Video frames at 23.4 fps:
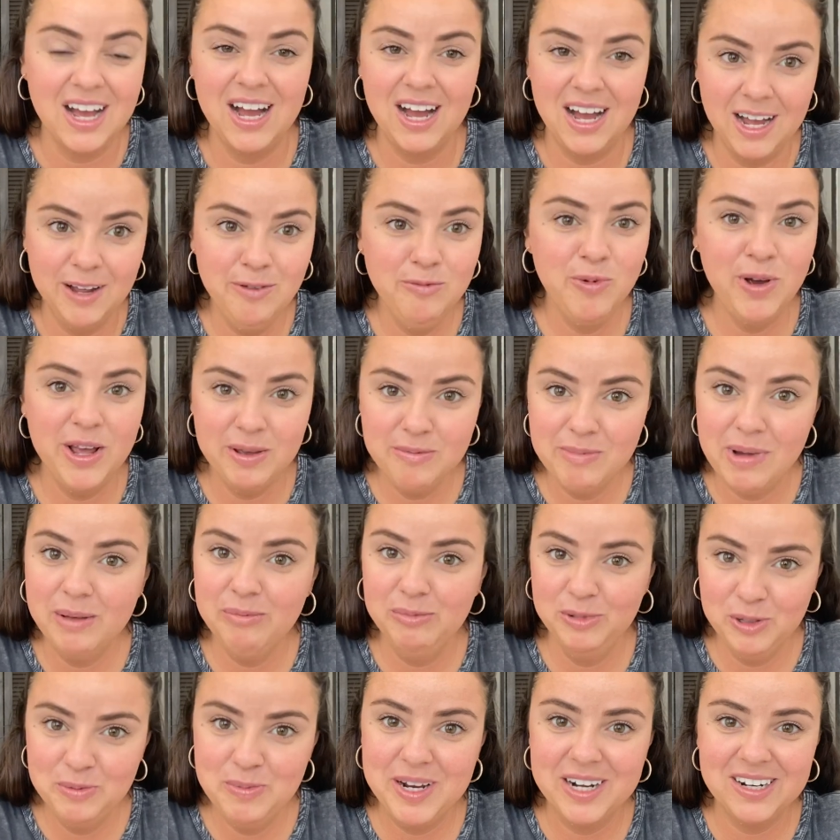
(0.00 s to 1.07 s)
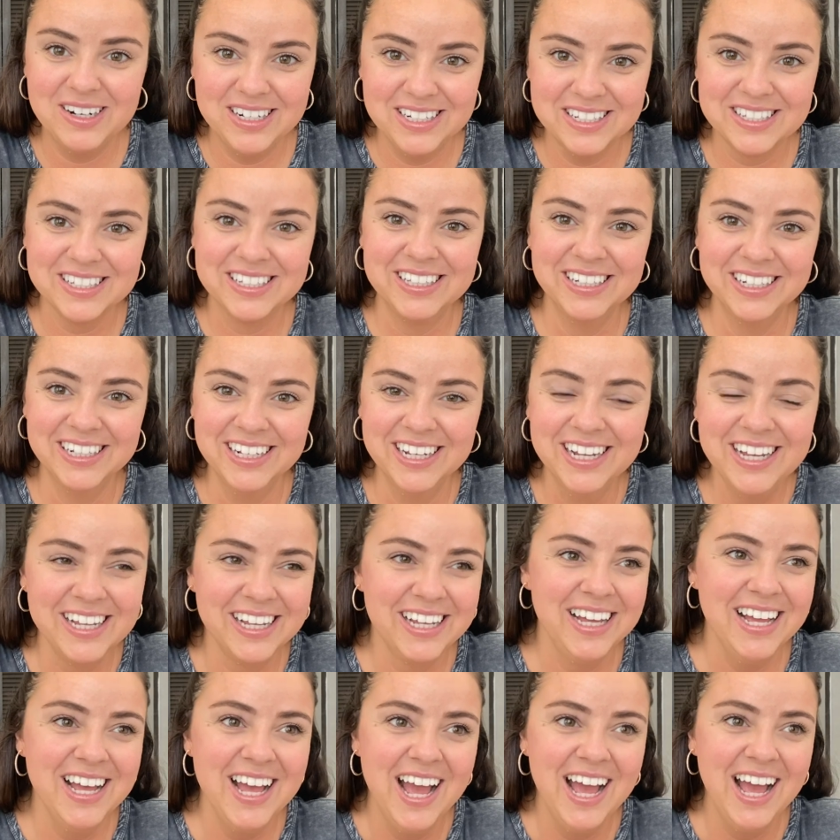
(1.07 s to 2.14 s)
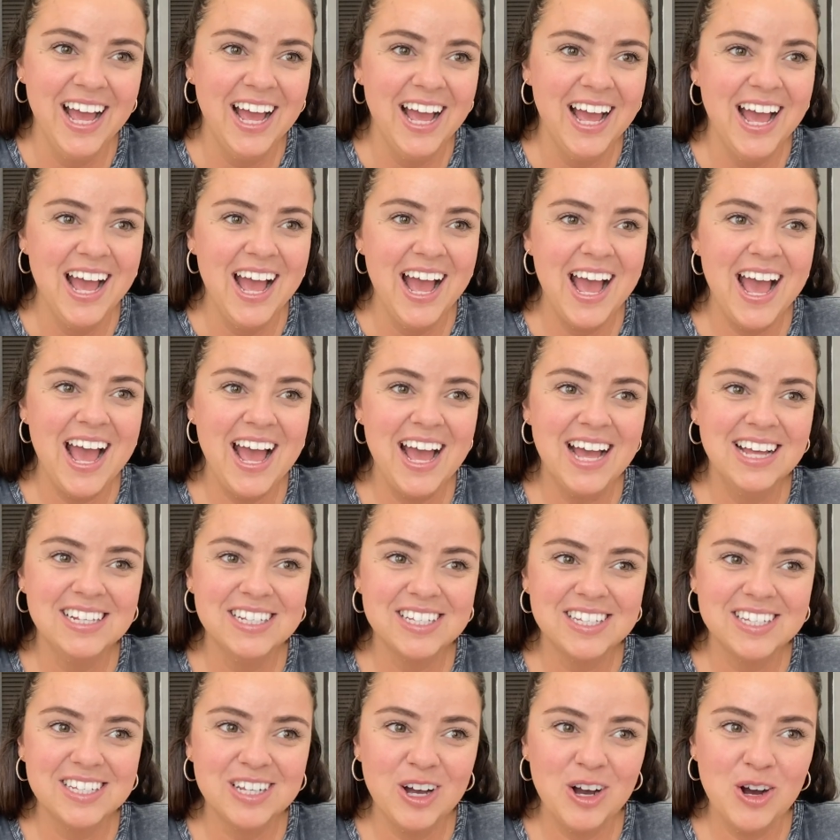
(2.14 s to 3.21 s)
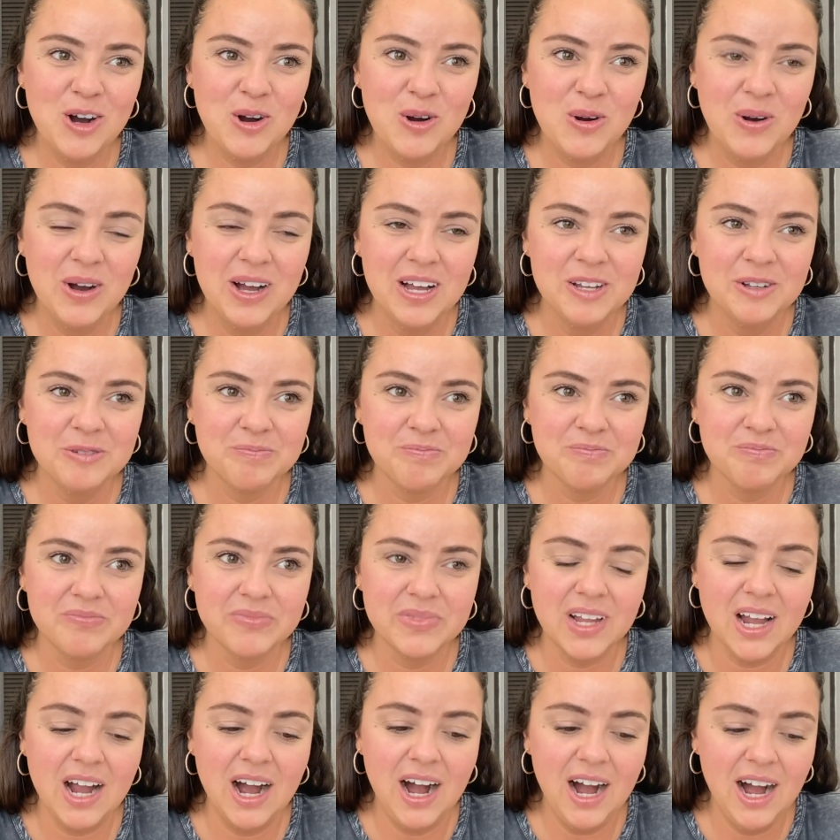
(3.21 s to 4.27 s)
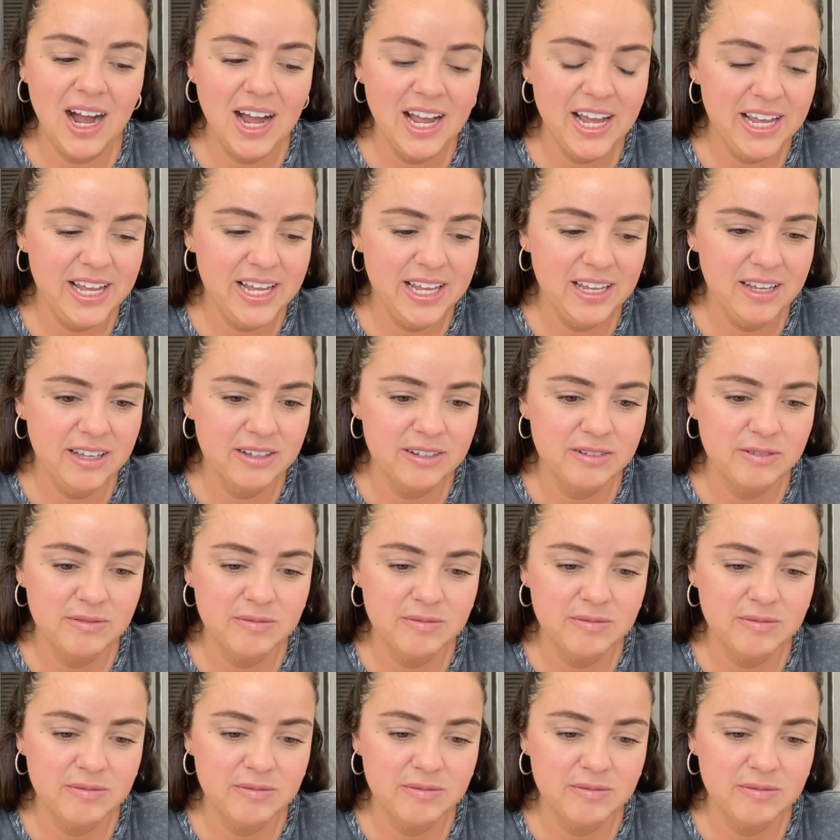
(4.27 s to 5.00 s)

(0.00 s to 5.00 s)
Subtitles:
I'm weighing my blueberries." And so I